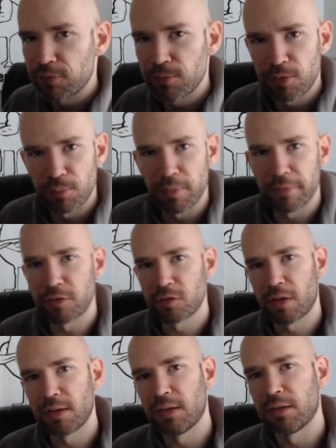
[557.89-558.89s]
some other
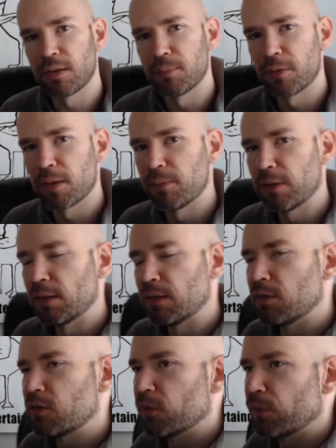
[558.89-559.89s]
side income coming
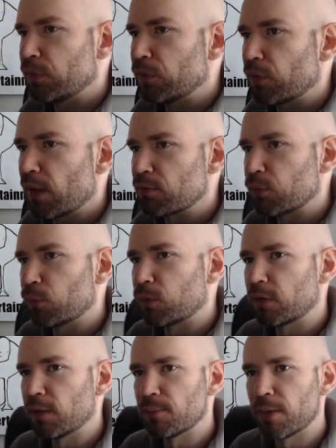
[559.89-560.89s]
in, so you don't have to
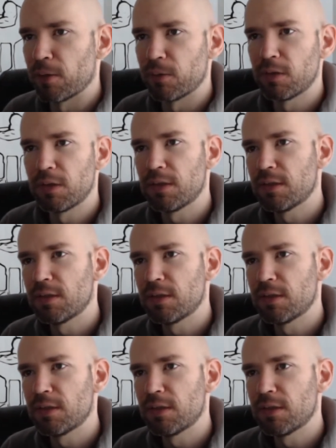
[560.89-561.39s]
worry about,